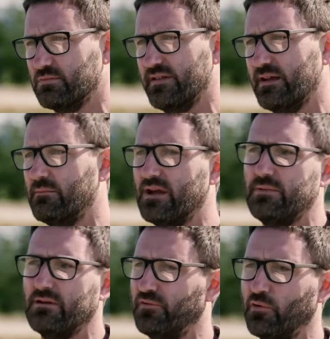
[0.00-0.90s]
within
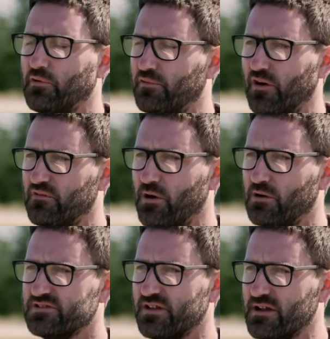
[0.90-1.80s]
maybe a four or five mile
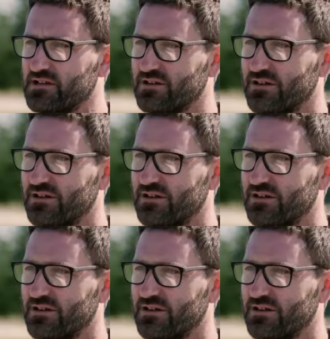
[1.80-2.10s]
stage.